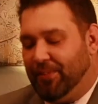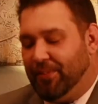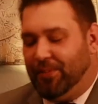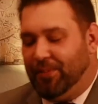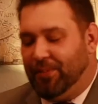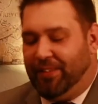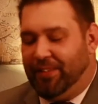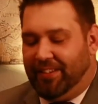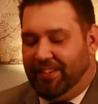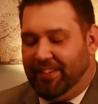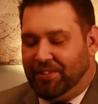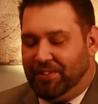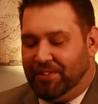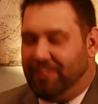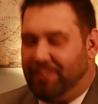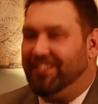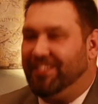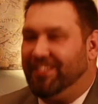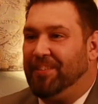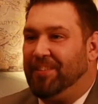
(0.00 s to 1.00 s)
own uh,
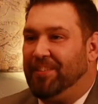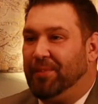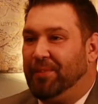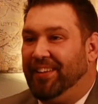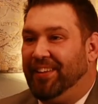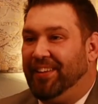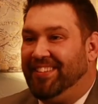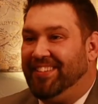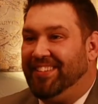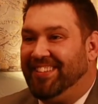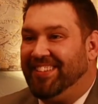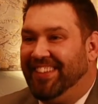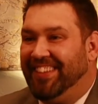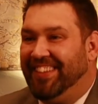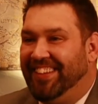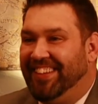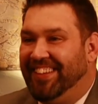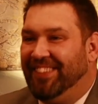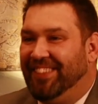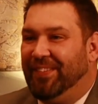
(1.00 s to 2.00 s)
Justin Timberlake's.
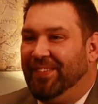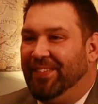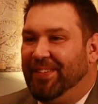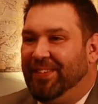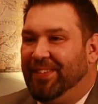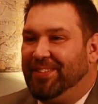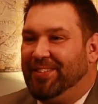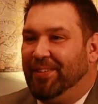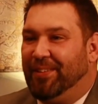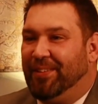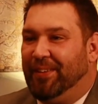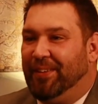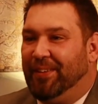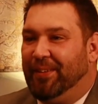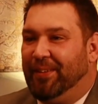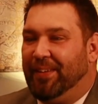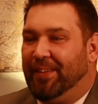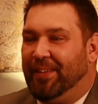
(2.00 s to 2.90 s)
We went solo,